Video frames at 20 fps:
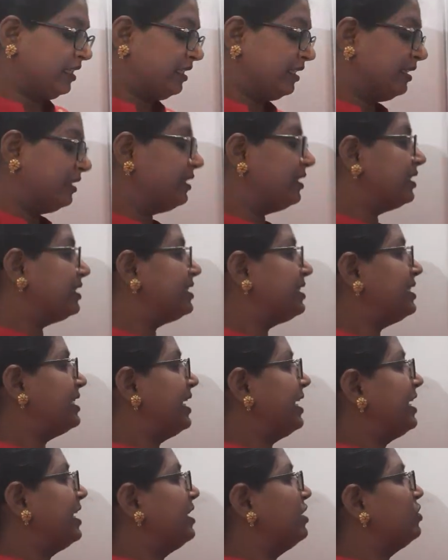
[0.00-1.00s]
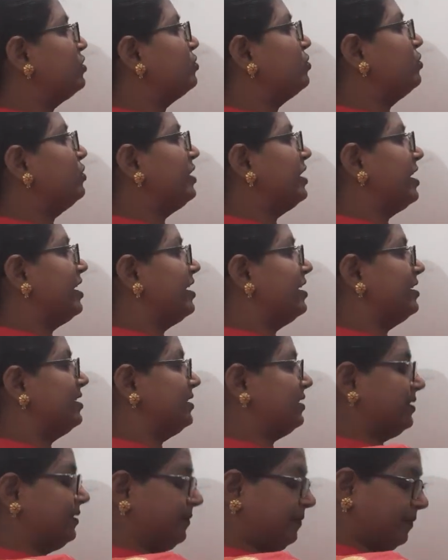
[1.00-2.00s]
The second rule
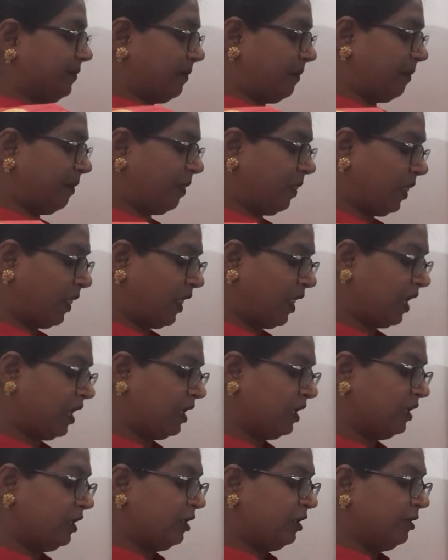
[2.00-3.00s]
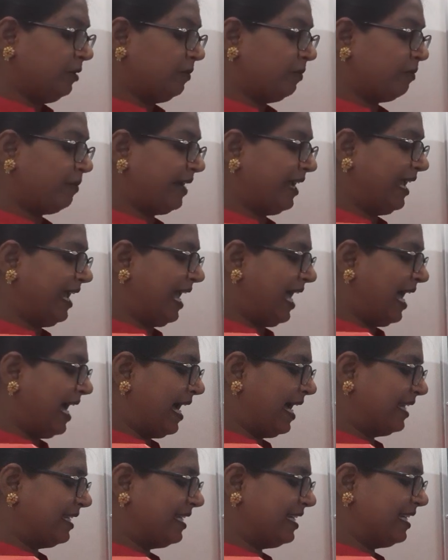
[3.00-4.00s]
is by
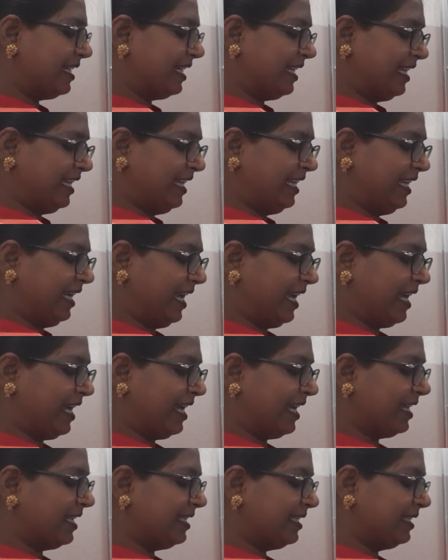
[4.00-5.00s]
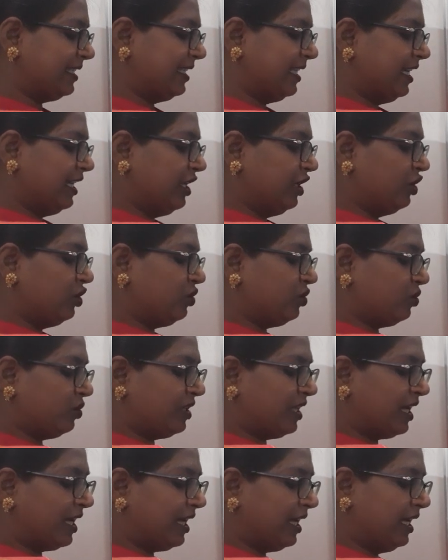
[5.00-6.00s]
adding es to
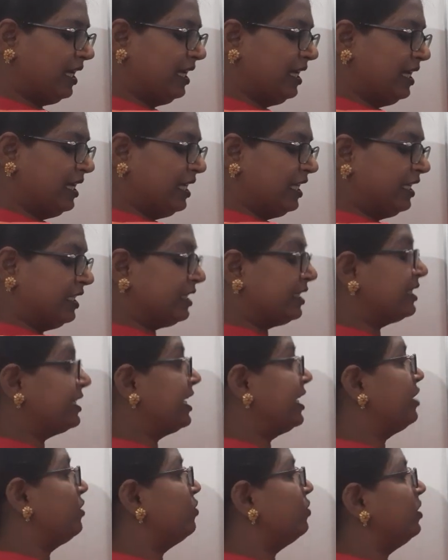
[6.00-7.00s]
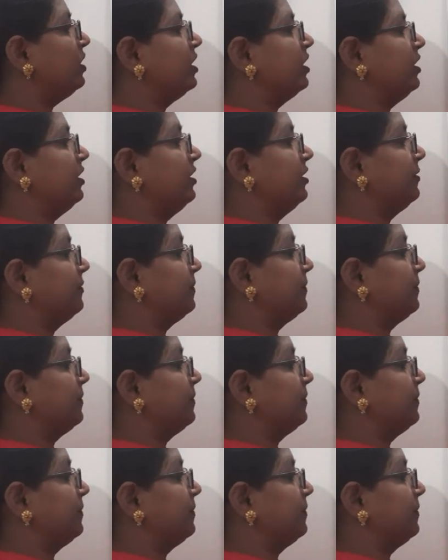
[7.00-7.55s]
the singular.